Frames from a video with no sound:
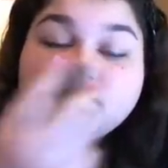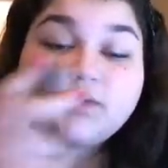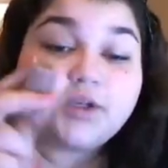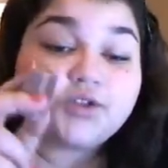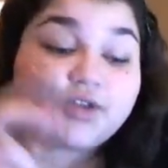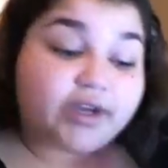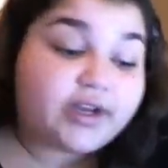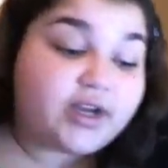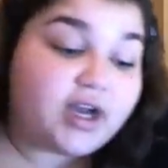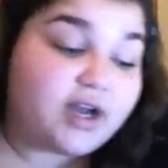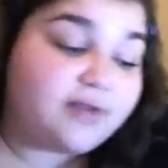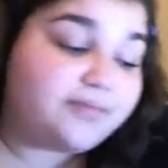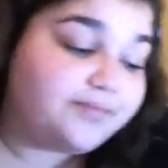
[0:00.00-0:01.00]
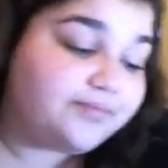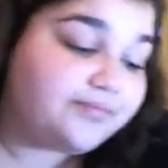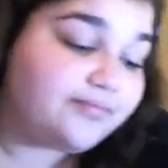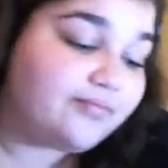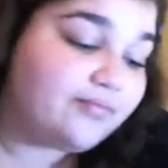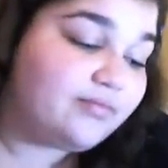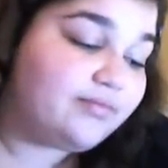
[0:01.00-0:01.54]
Smells really good.
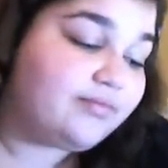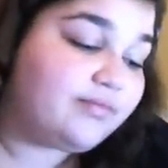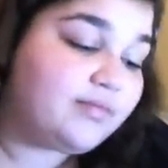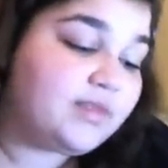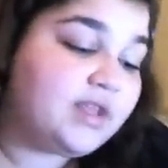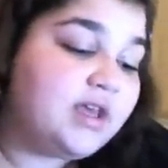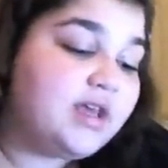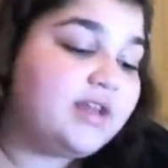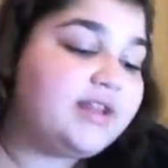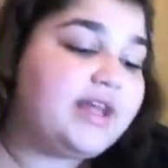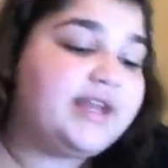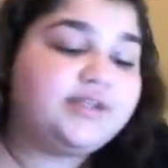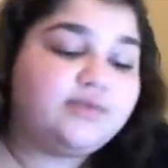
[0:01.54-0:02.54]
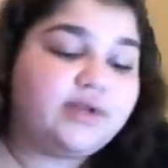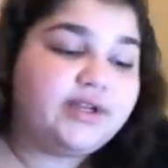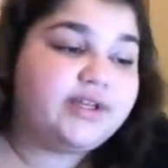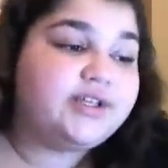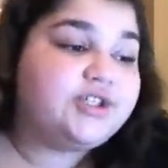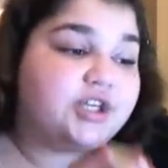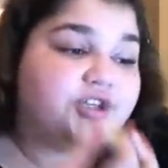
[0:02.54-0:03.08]
Then this one
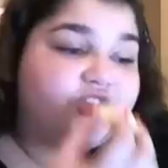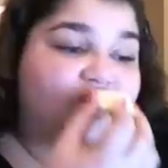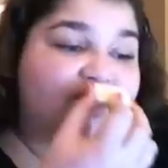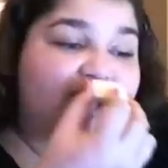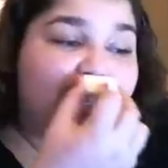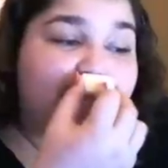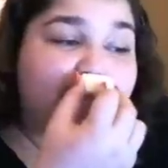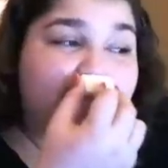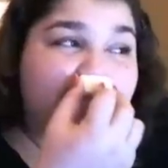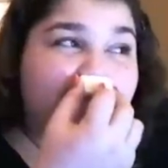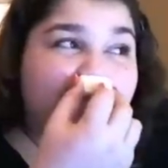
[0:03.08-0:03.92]
is ginger lime.